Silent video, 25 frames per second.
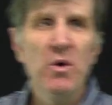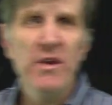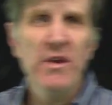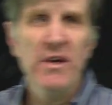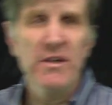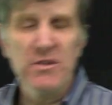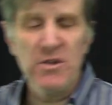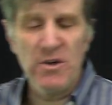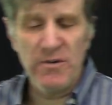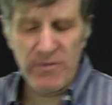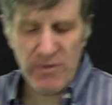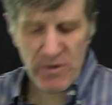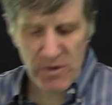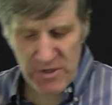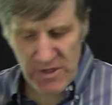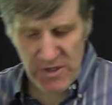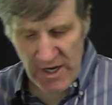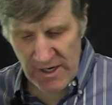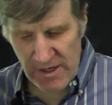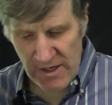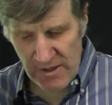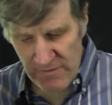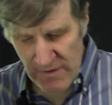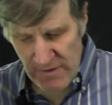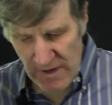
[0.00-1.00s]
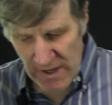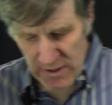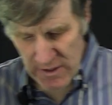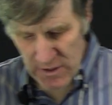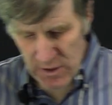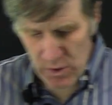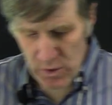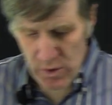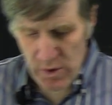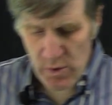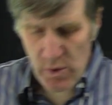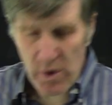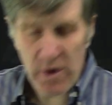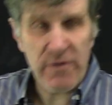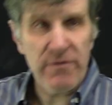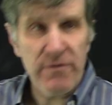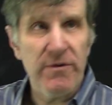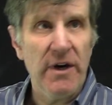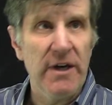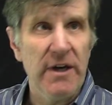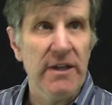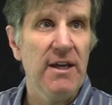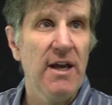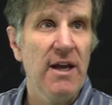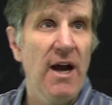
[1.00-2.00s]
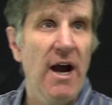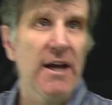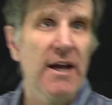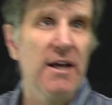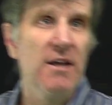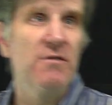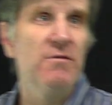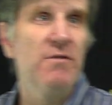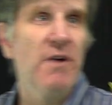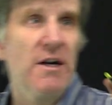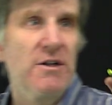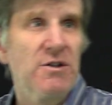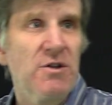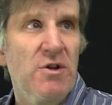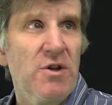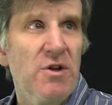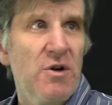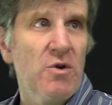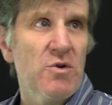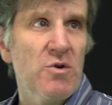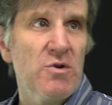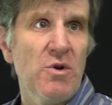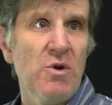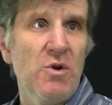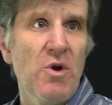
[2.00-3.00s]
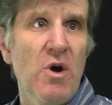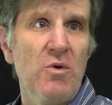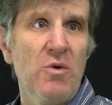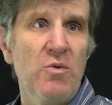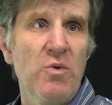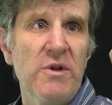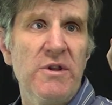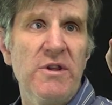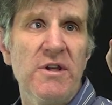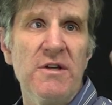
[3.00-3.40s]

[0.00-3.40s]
That's our first eigenvalue. We want to find the eigenvector that goes along with